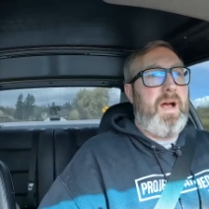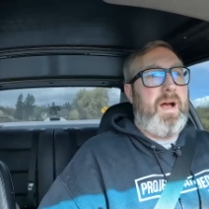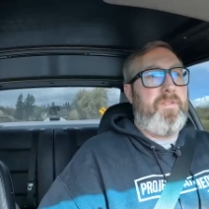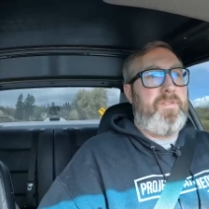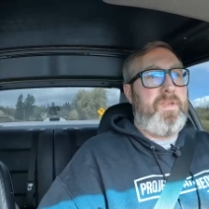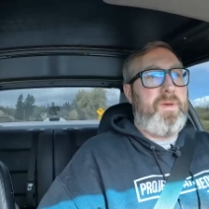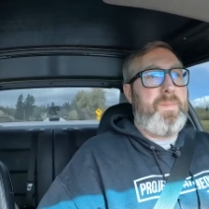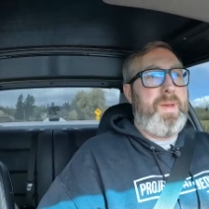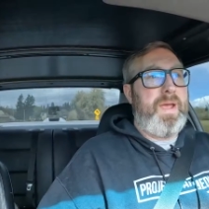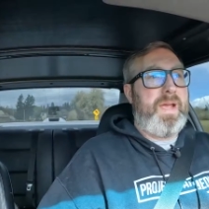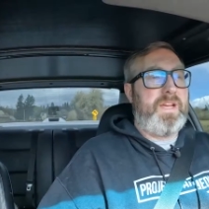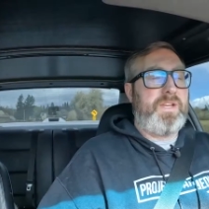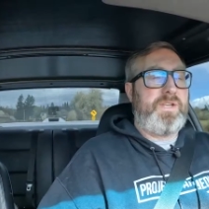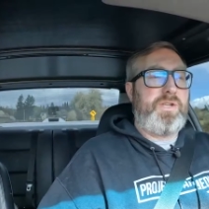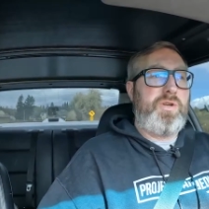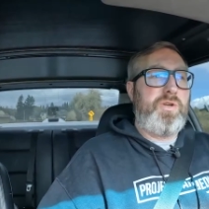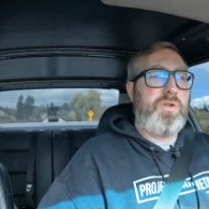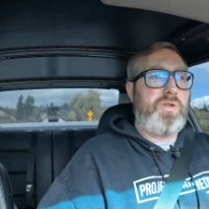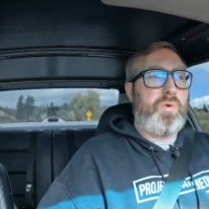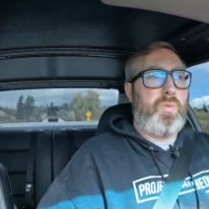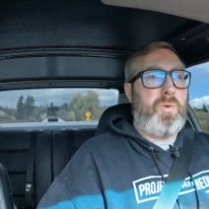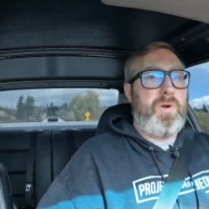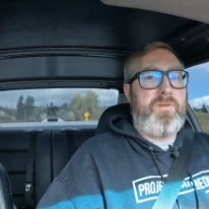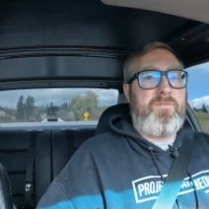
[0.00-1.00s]
They make a
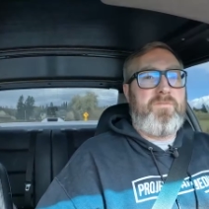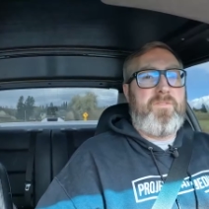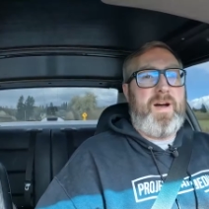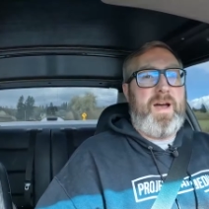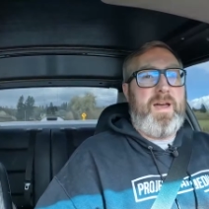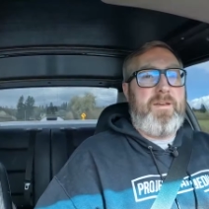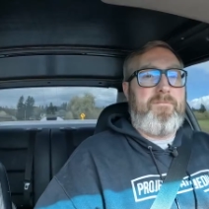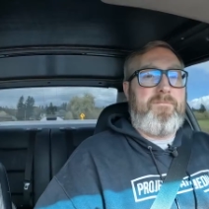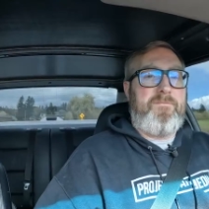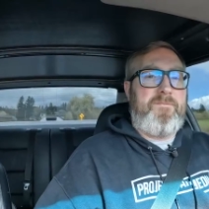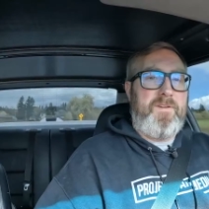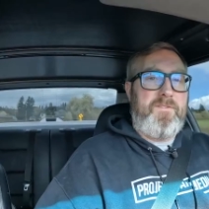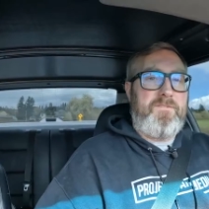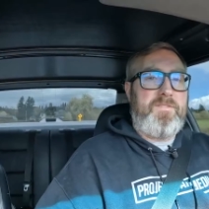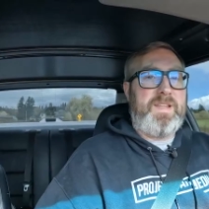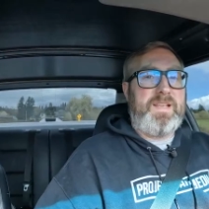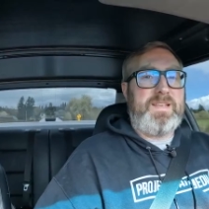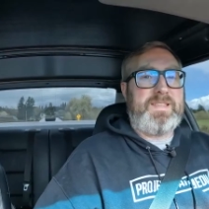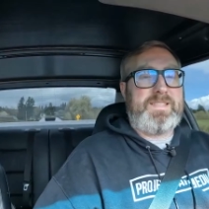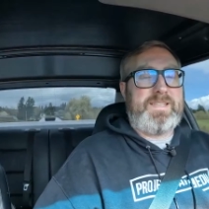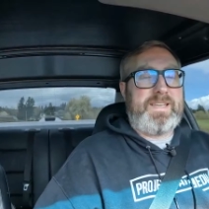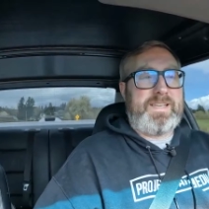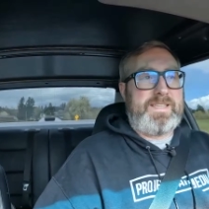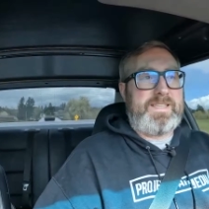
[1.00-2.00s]

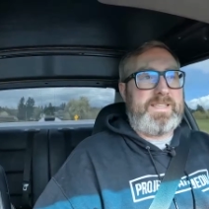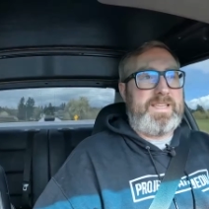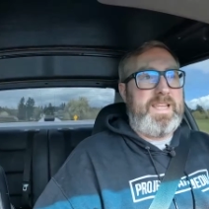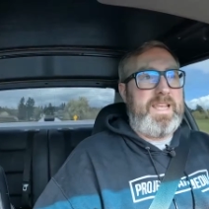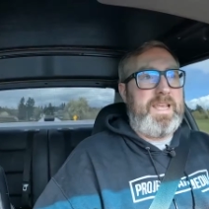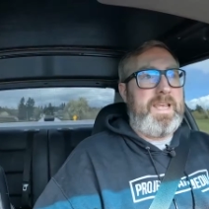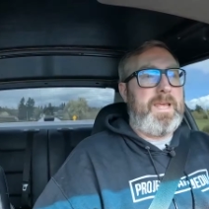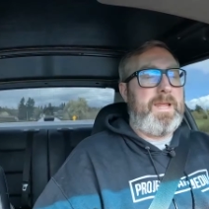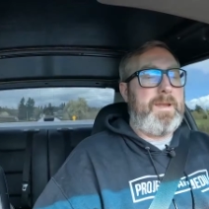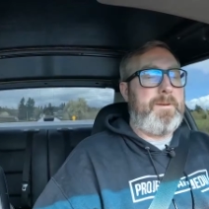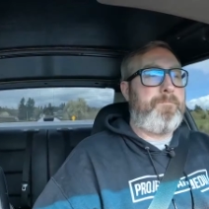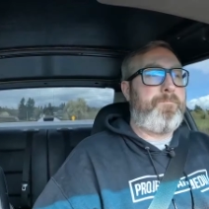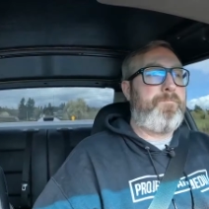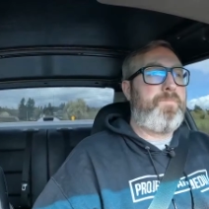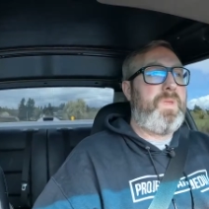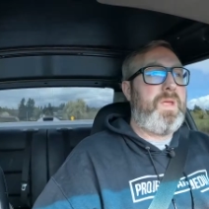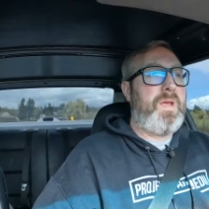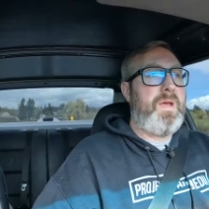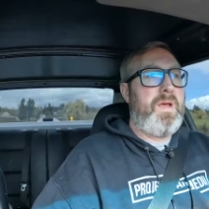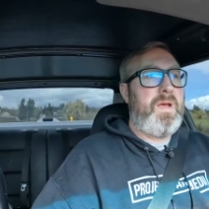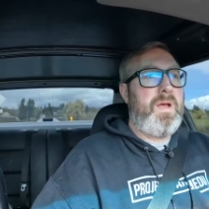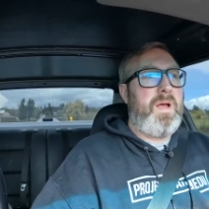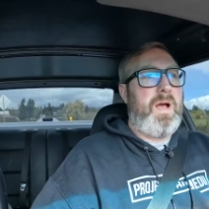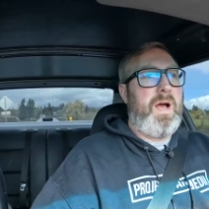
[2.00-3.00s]
225/50/16,
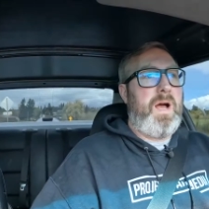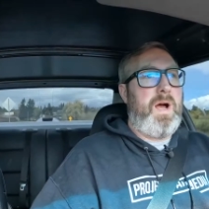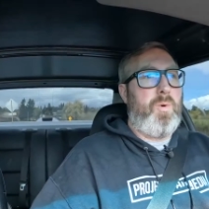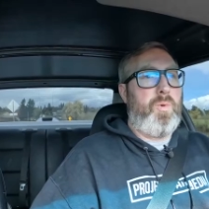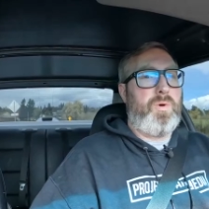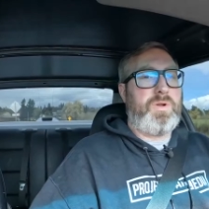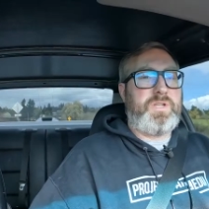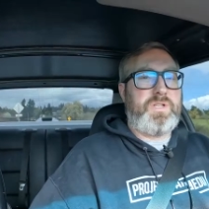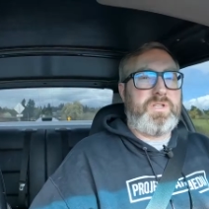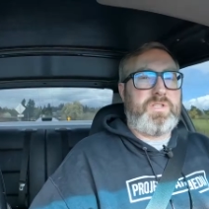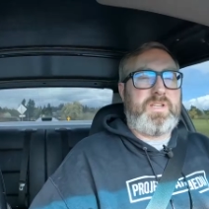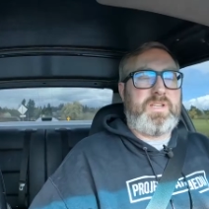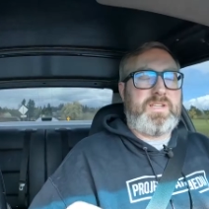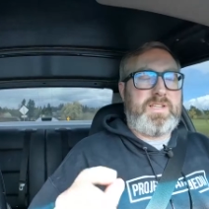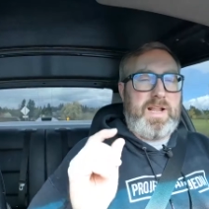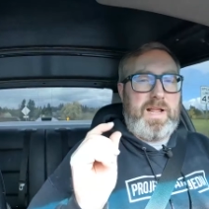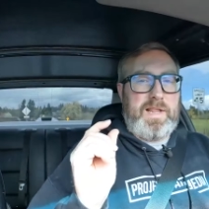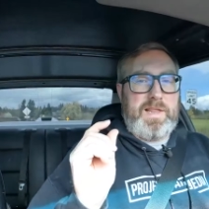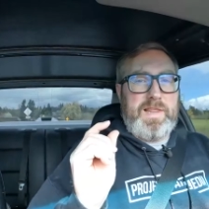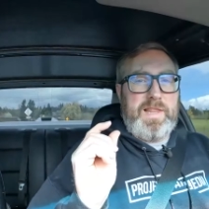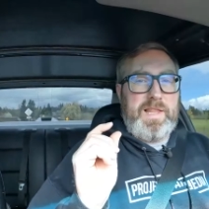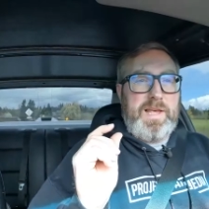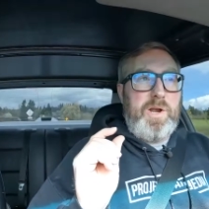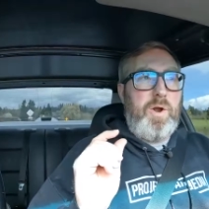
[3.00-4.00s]
which is just a
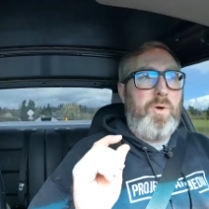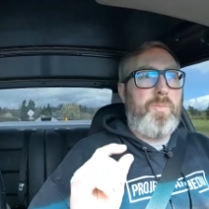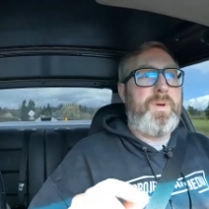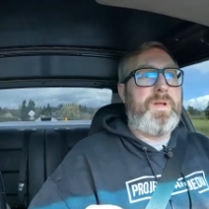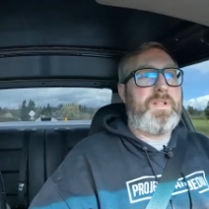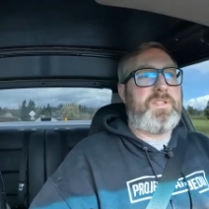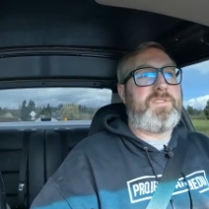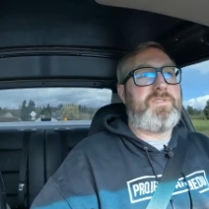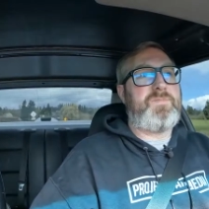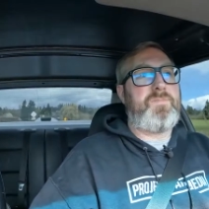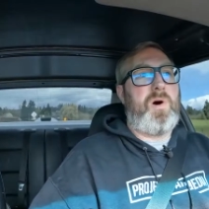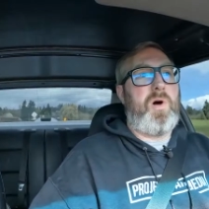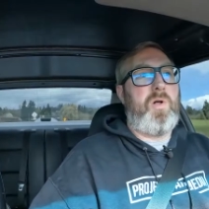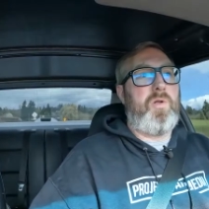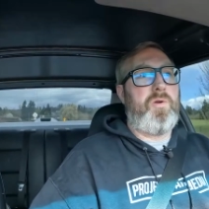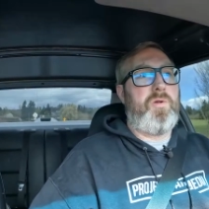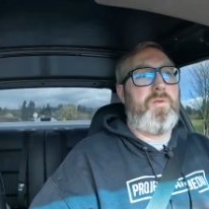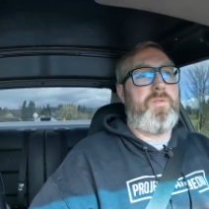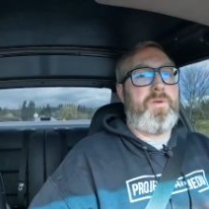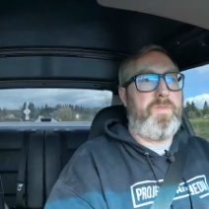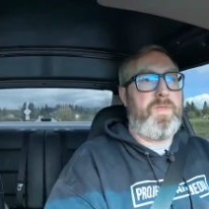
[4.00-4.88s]
little bit smaller.